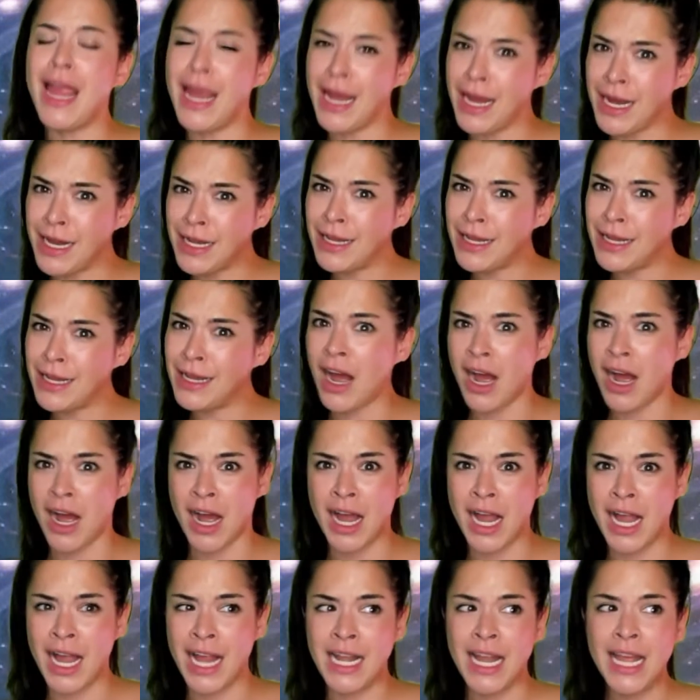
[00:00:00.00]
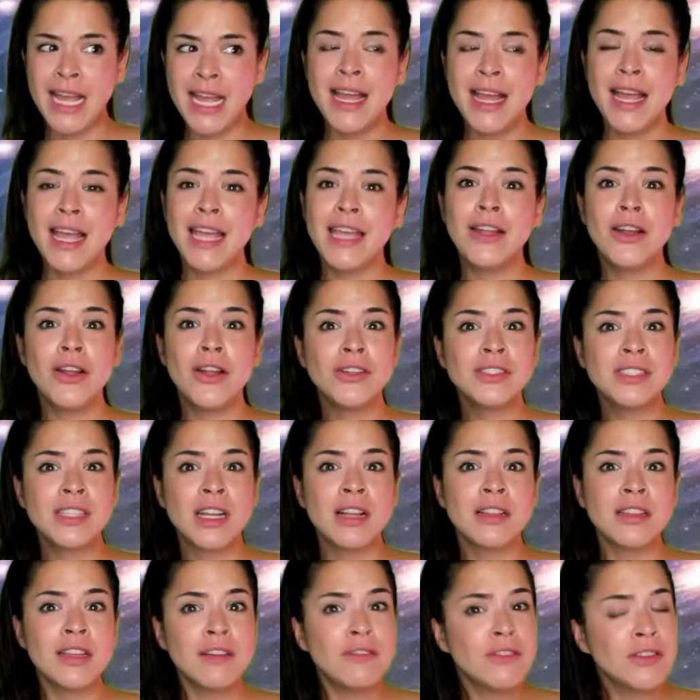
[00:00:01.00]
89. He knows
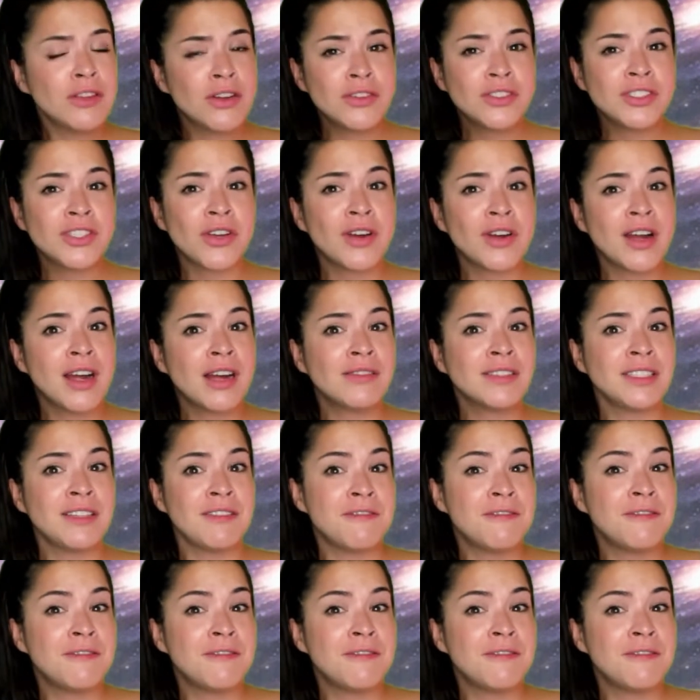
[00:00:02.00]
that I live alone, don't have any